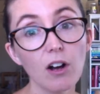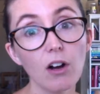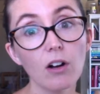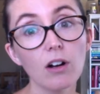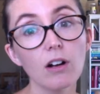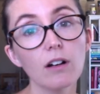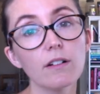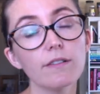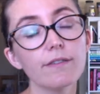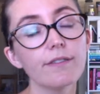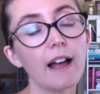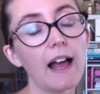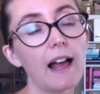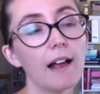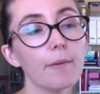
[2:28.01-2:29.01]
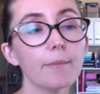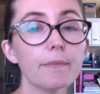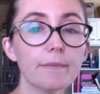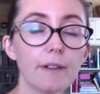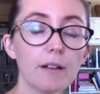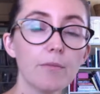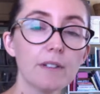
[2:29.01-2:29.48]
of
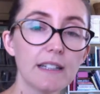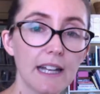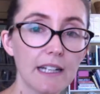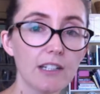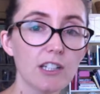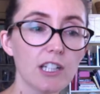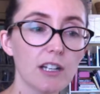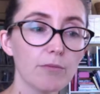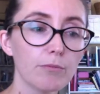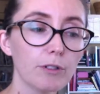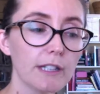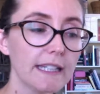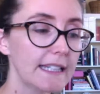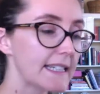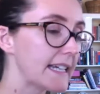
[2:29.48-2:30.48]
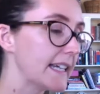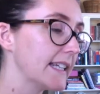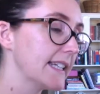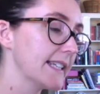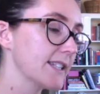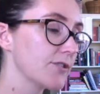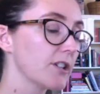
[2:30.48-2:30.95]
lunch and morning tea in
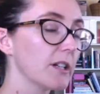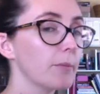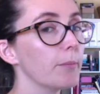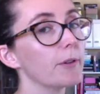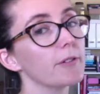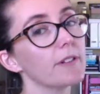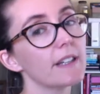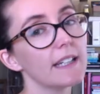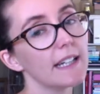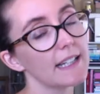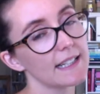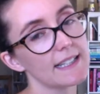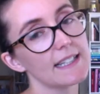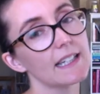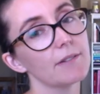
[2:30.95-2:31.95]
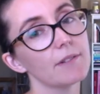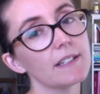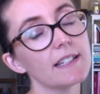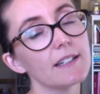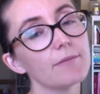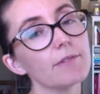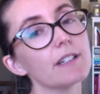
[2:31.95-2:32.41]
his drink bottle, the next thing we
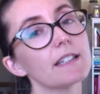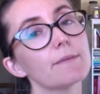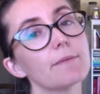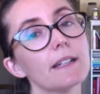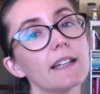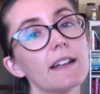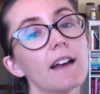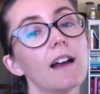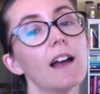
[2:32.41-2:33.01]
did was we